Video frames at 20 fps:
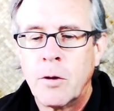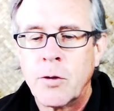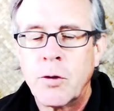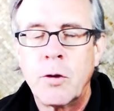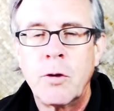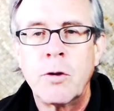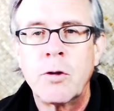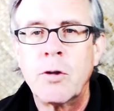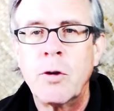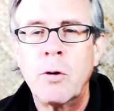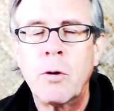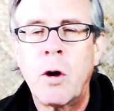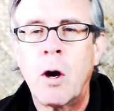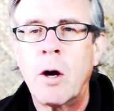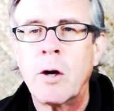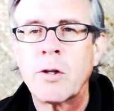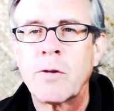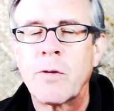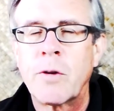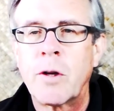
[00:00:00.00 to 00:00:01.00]
so there's no
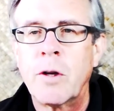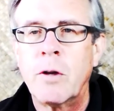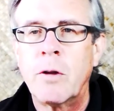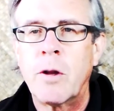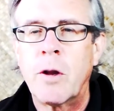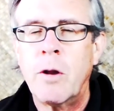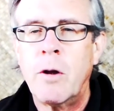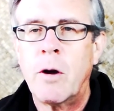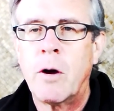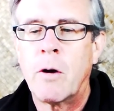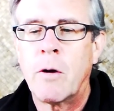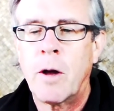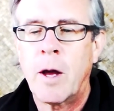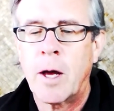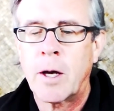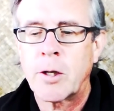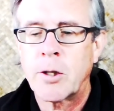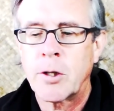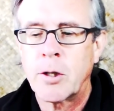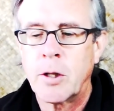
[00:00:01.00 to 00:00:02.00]
cause for guilt at all,
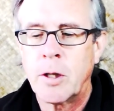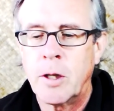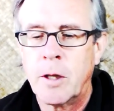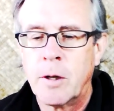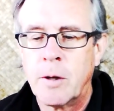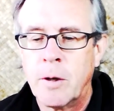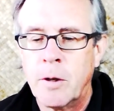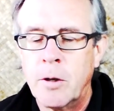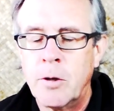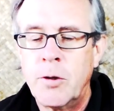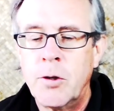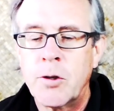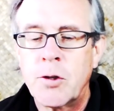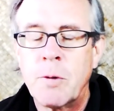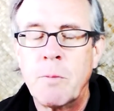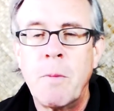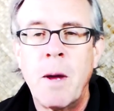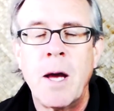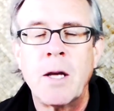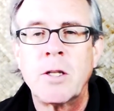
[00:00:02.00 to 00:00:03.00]
actually. You're
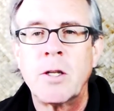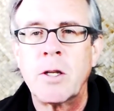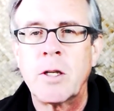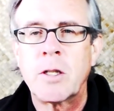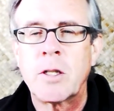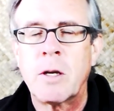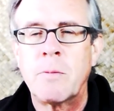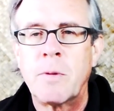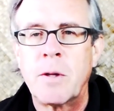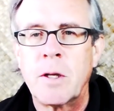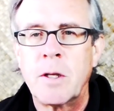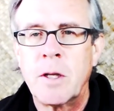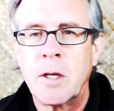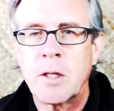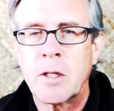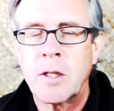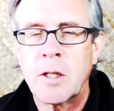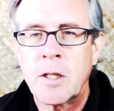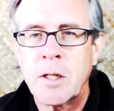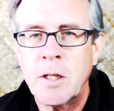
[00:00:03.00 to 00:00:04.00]
just imagining something that
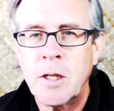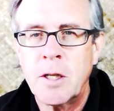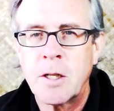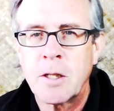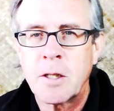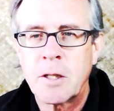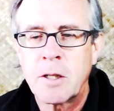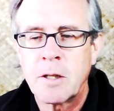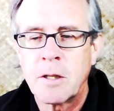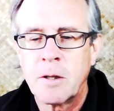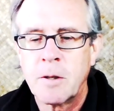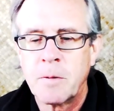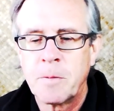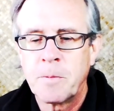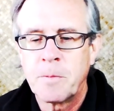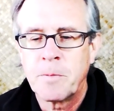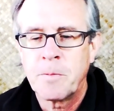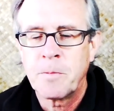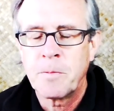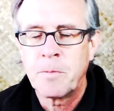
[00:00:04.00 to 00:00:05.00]
doesn't exist.
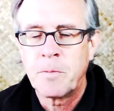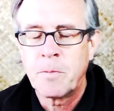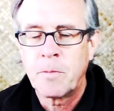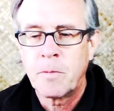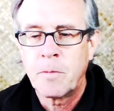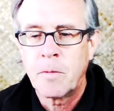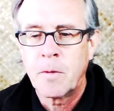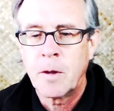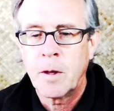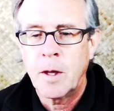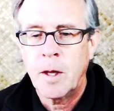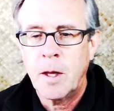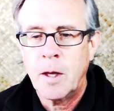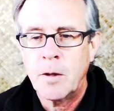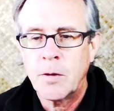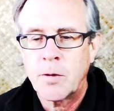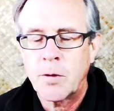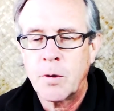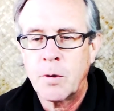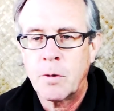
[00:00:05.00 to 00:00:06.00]

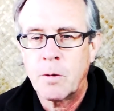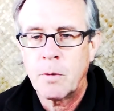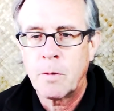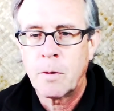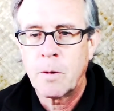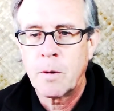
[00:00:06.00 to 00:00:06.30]
And so